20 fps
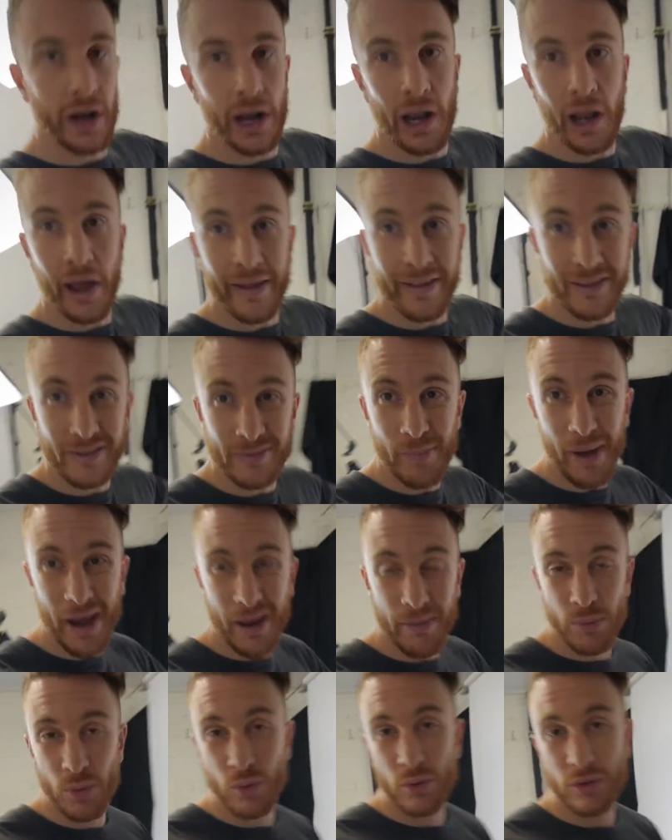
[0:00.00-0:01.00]
and light this
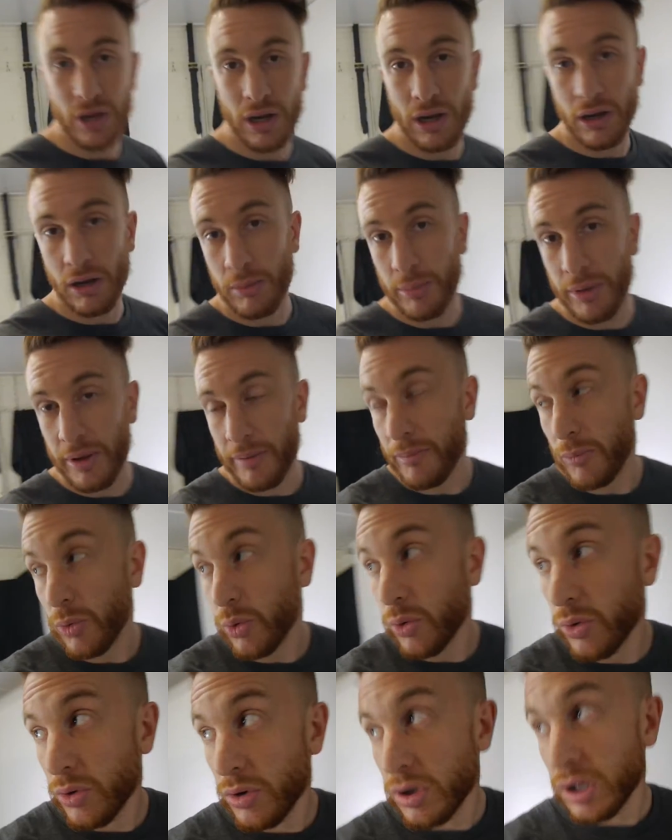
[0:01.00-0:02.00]
backboard a little bit
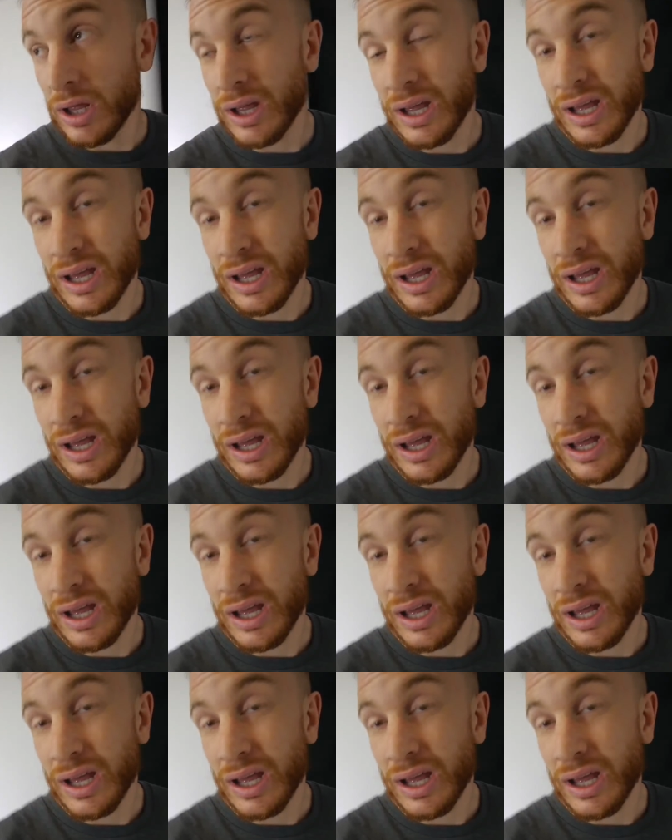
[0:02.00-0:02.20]
more.